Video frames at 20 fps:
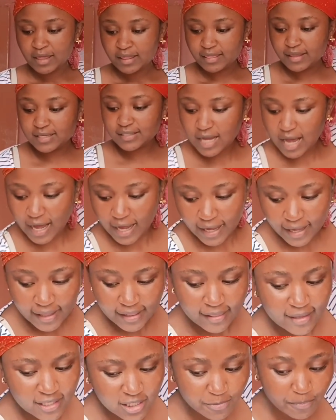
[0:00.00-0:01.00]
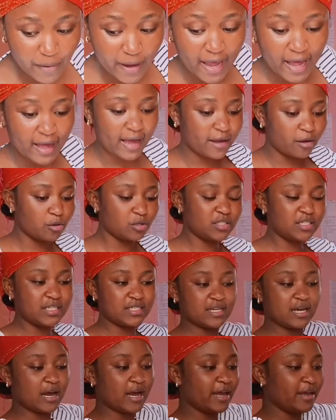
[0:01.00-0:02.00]
these uh, this pair, I got
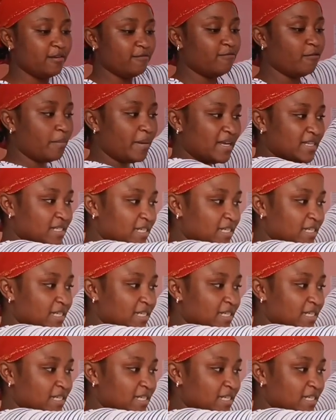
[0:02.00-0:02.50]
it uh, in 4 by